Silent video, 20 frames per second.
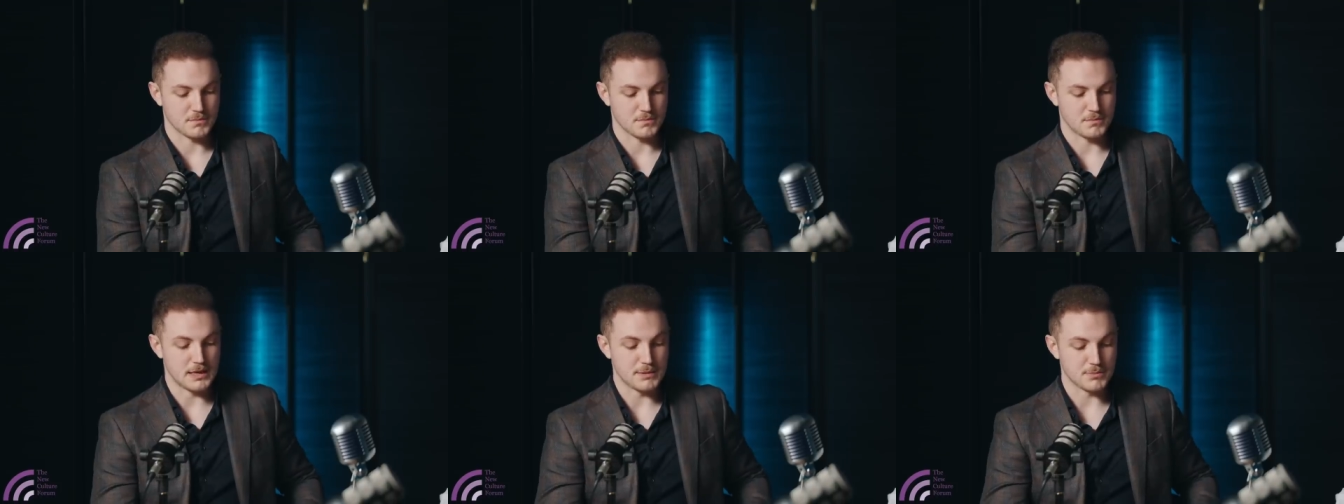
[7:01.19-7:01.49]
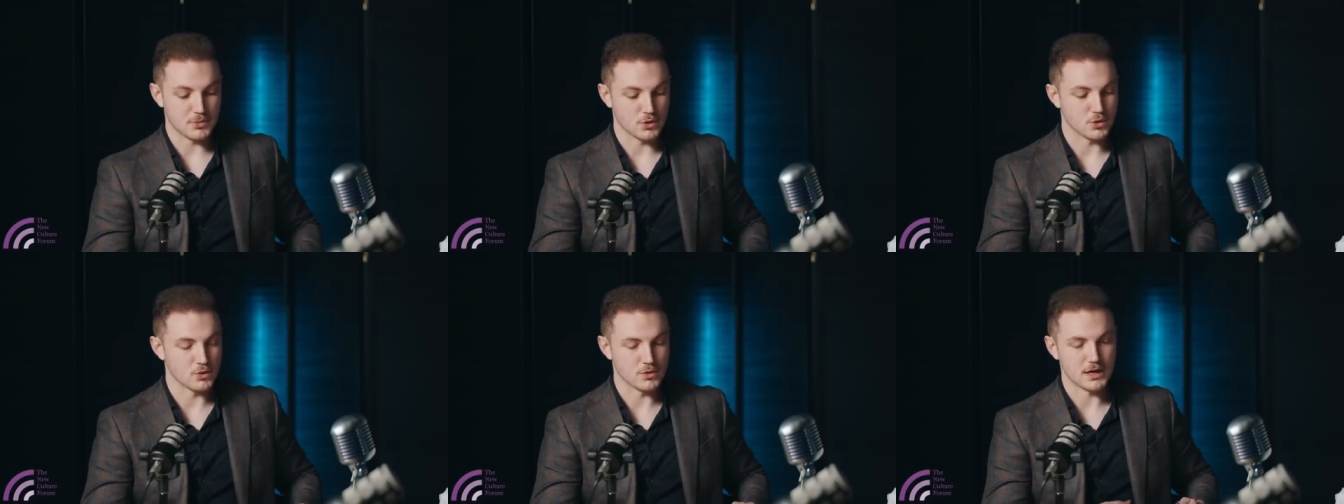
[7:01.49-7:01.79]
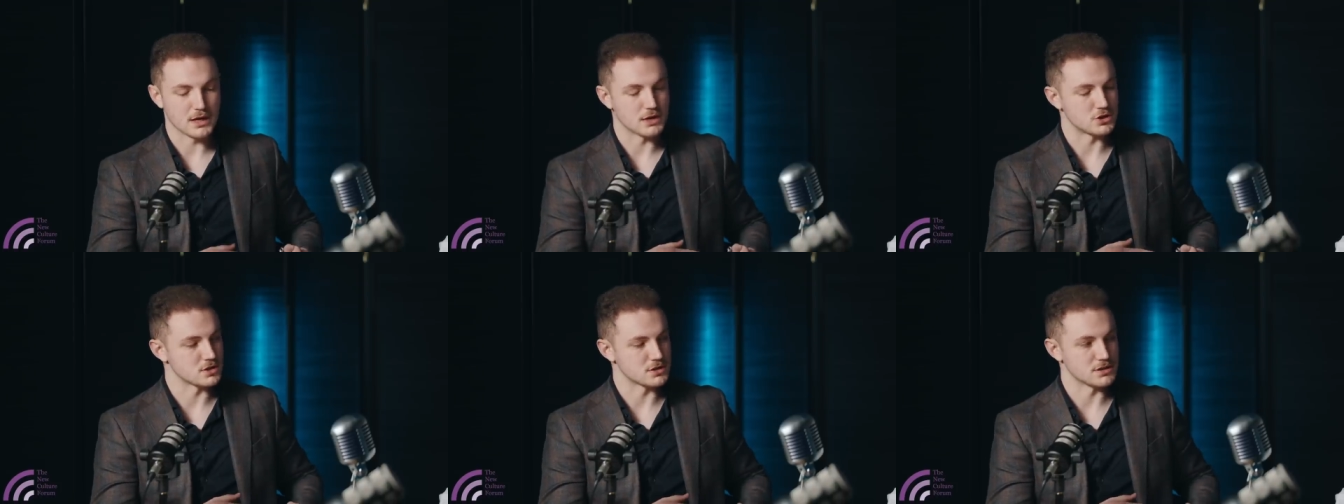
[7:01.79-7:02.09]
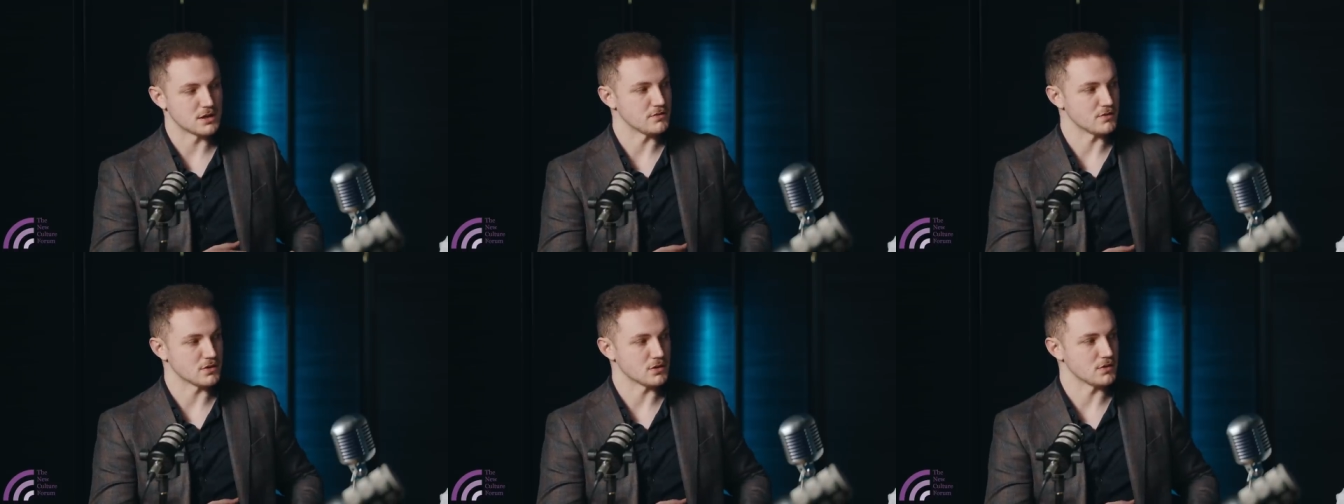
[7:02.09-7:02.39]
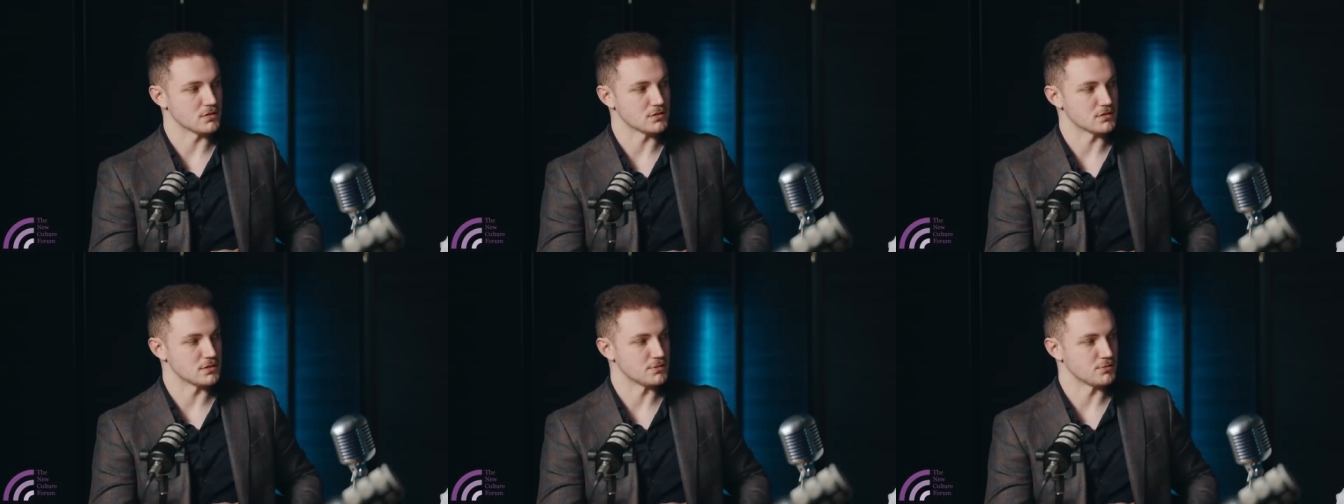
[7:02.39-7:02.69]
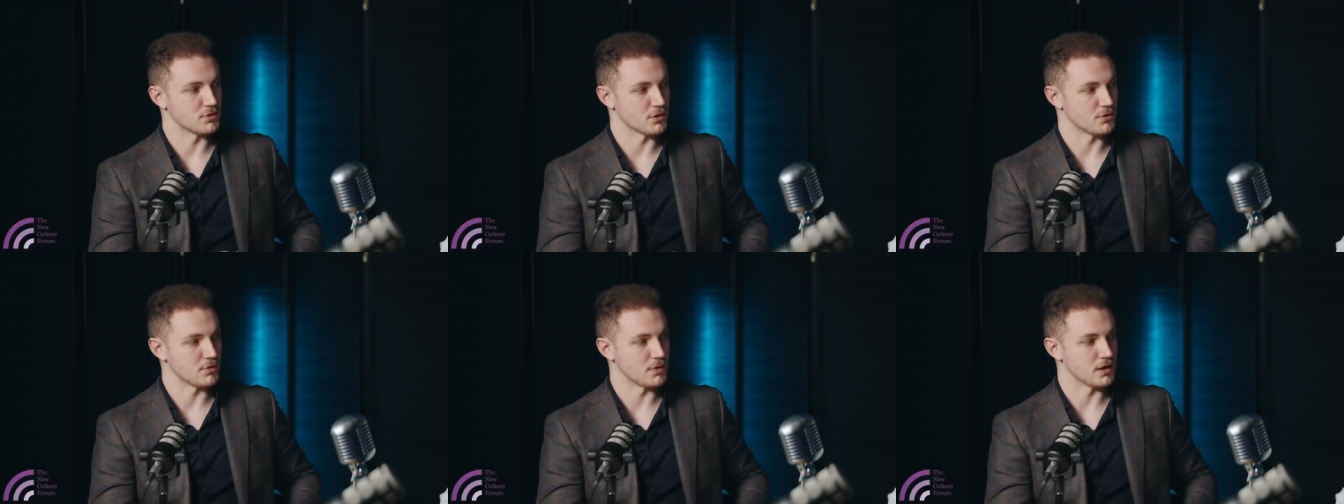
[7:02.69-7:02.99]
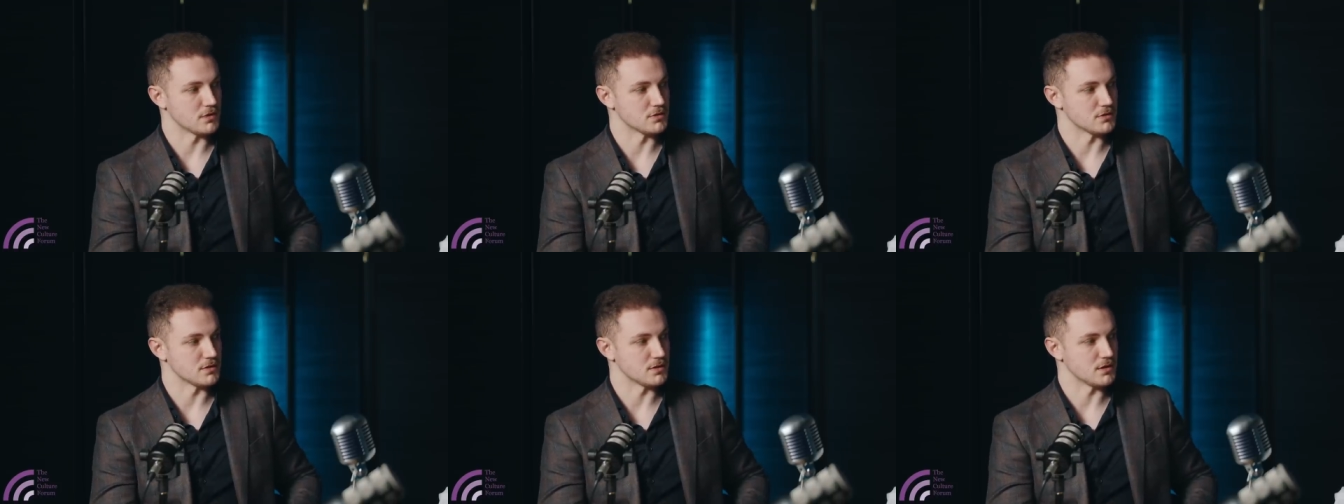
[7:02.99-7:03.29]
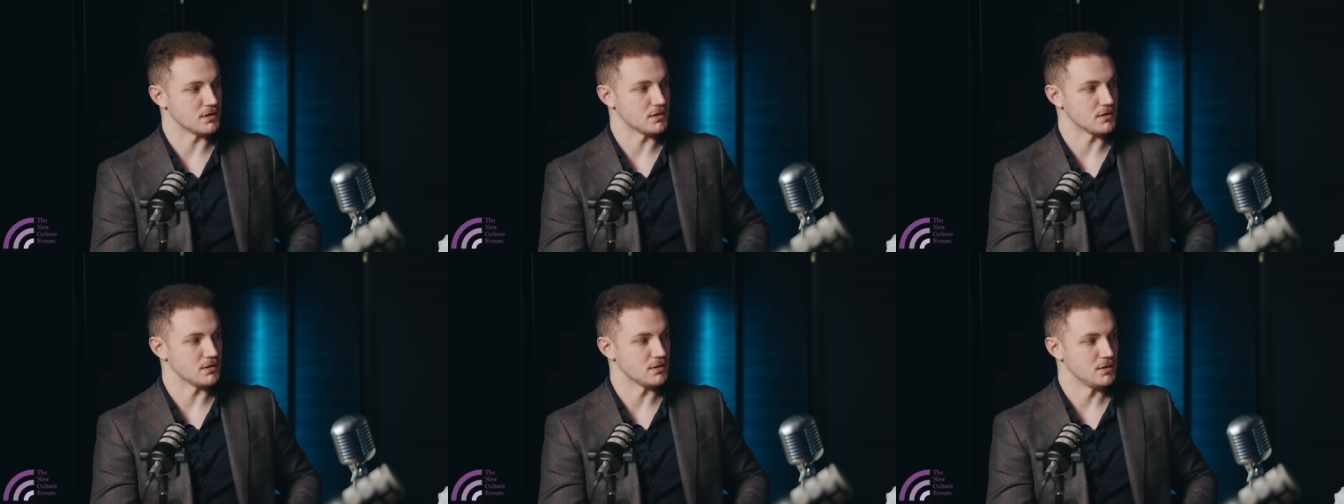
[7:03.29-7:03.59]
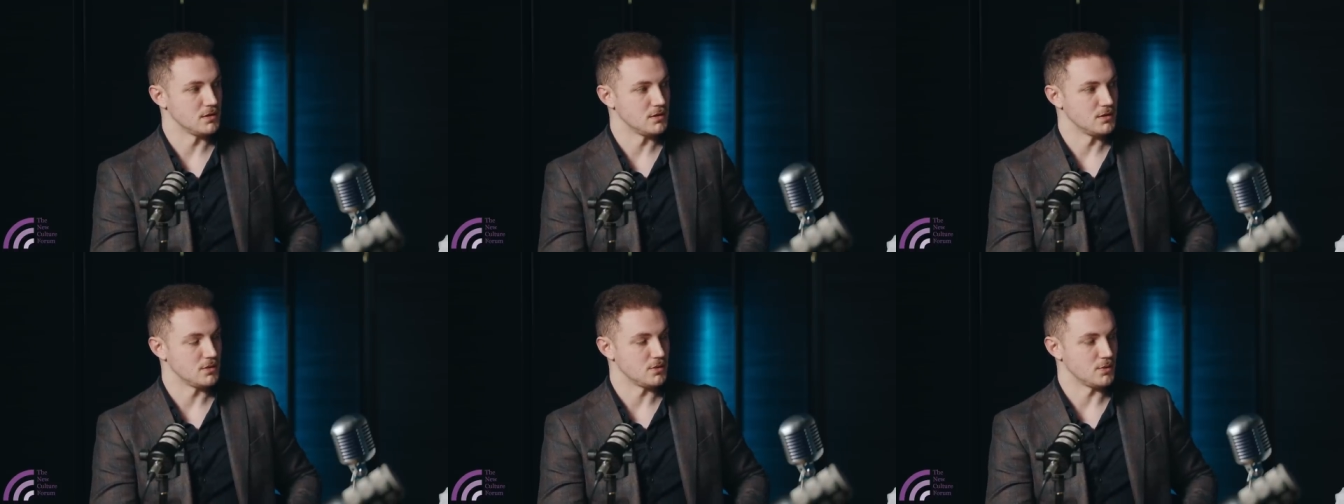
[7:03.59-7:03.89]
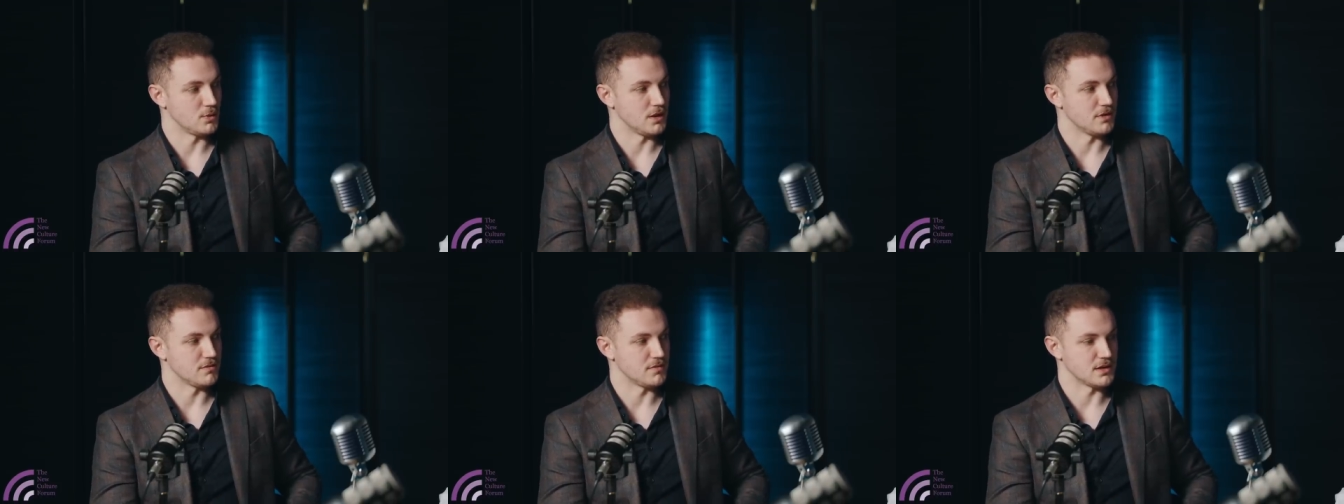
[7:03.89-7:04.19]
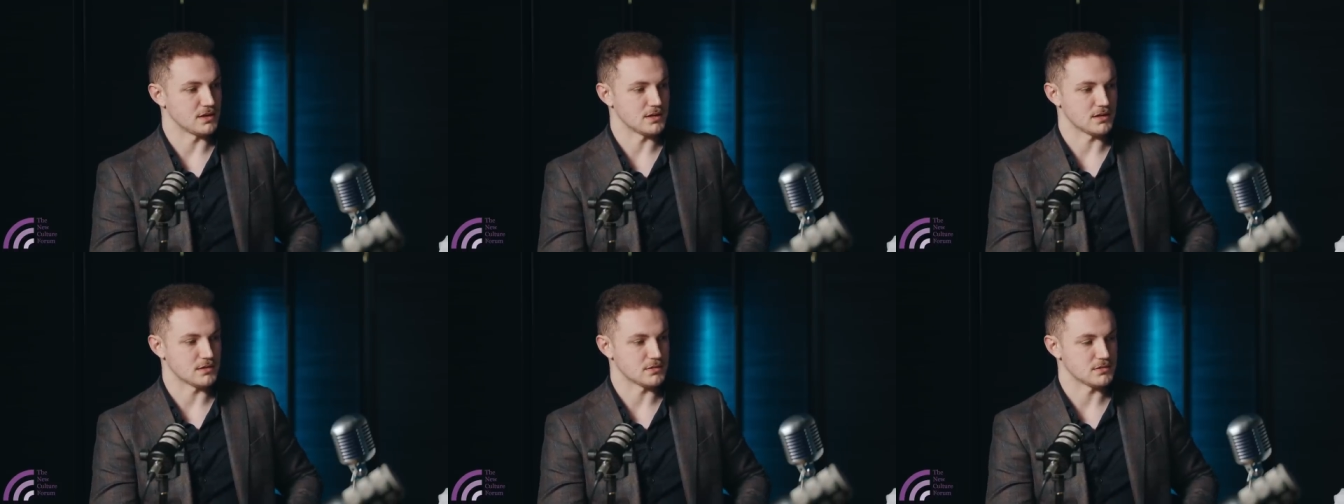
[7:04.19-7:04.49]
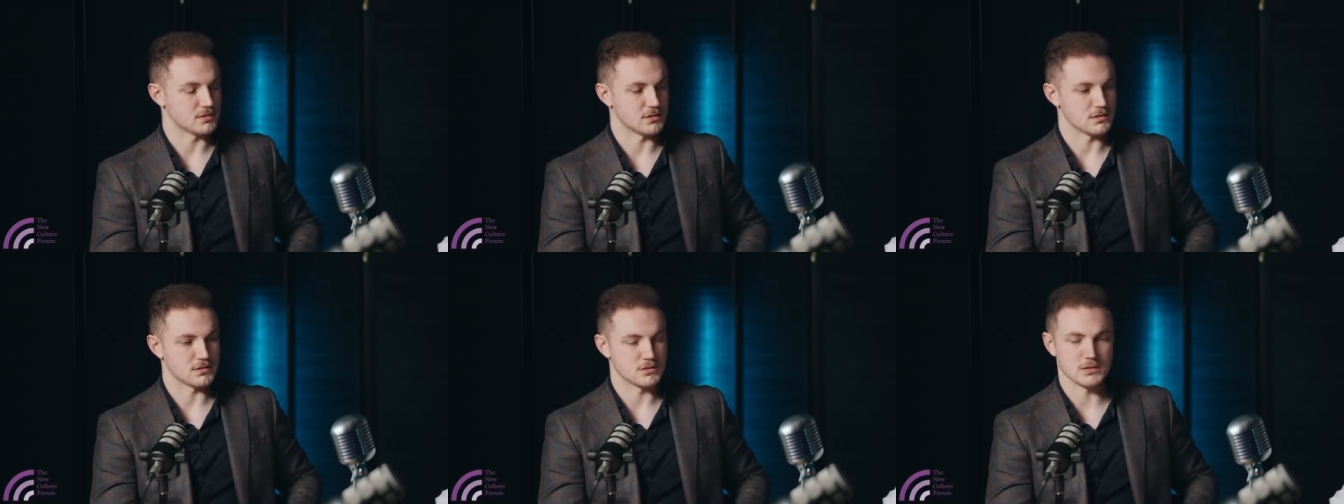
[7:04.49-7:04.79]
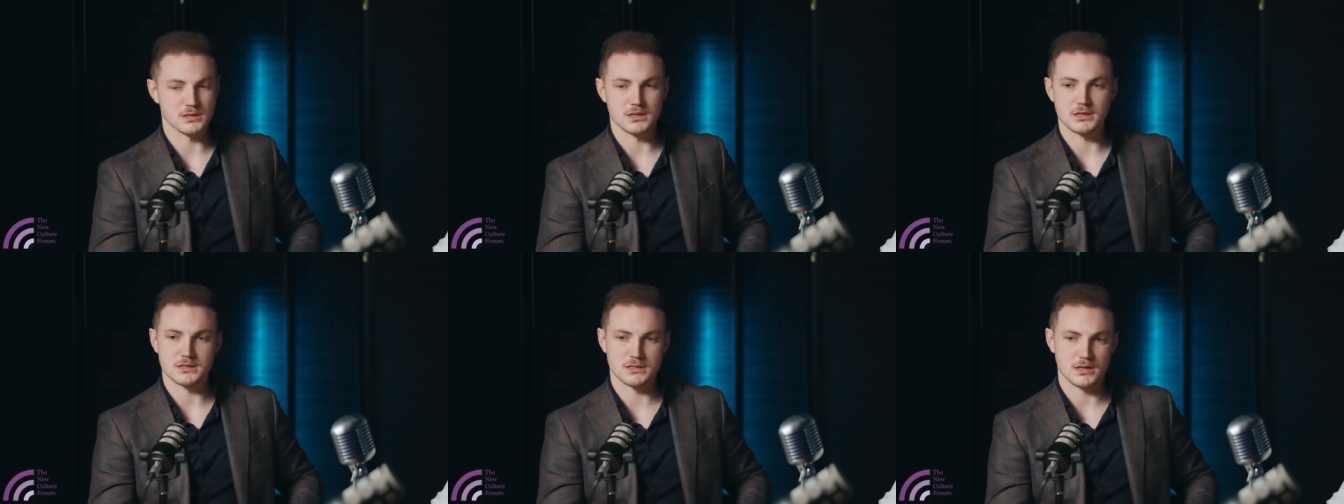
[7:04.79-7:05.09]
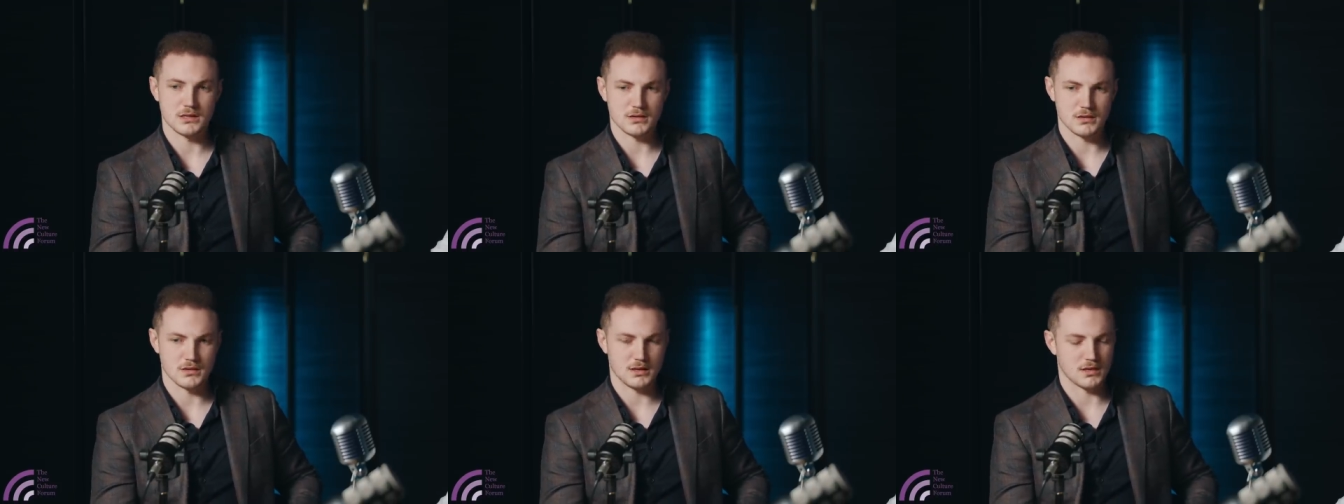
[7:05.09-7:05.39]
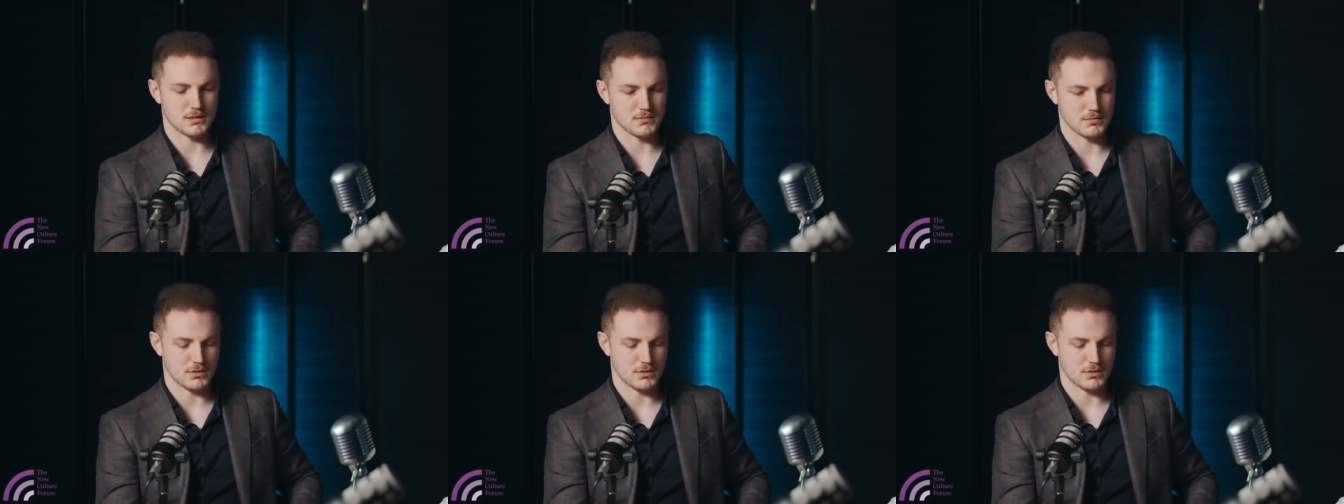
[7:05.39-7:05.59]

people who they're just never going to bring around to their way of thinking to, to the extent that they